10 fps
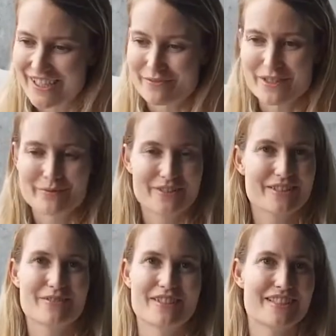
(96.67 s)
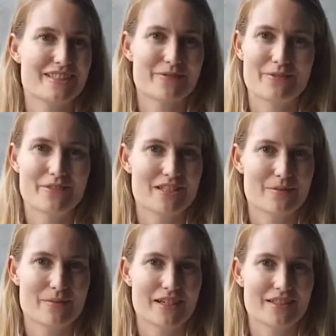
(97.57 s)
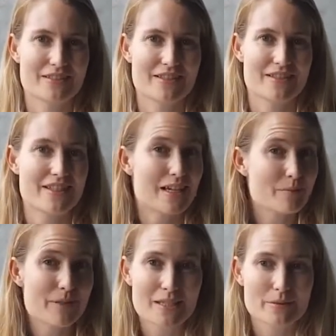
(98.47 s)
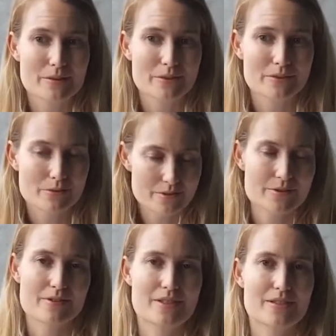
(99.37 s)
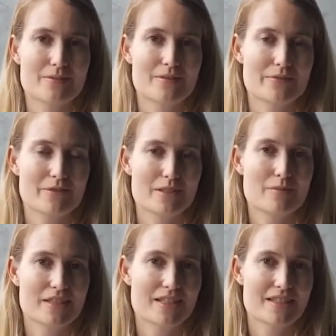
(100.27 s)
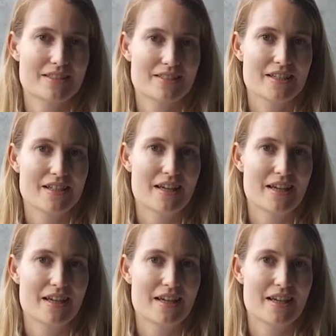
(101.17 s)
rainbow communities, refugee migrants, young people, all sorts of different communities.